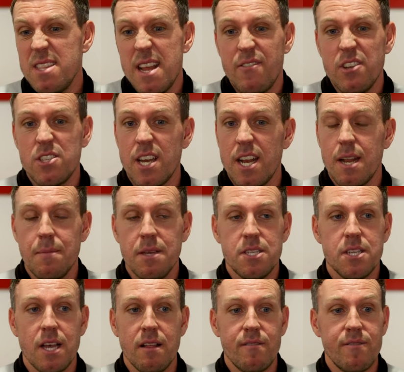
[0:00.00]
never said to
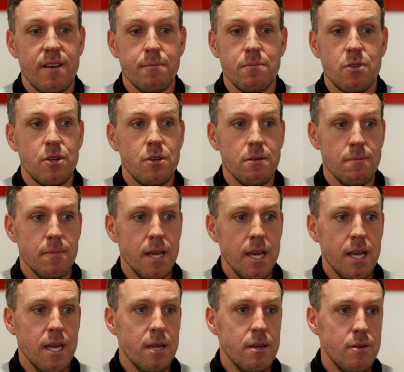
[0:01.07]
myself, I'm
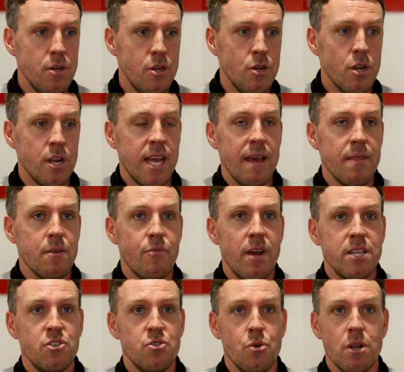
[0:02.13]
going to get in the
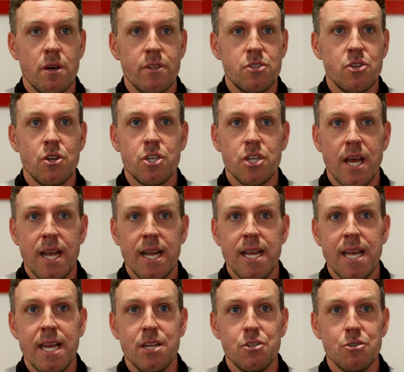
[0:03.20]
red zone on the
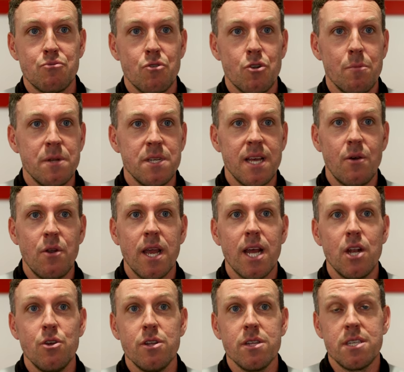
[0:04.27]
touchline here and just run up and down like
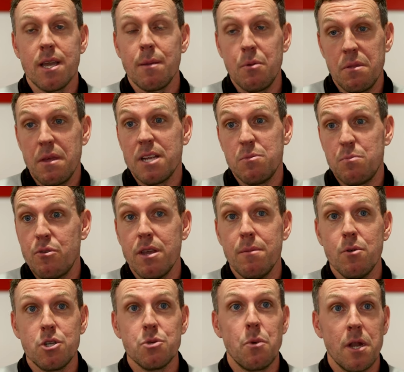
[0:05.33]
a lunatic, but that's pretty
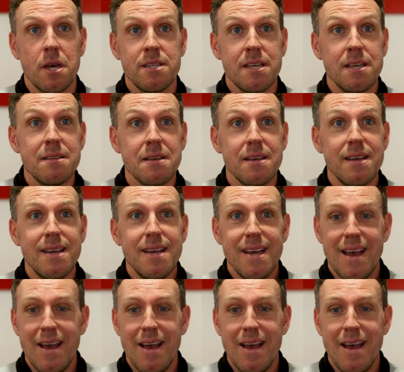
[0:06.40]
much what I did.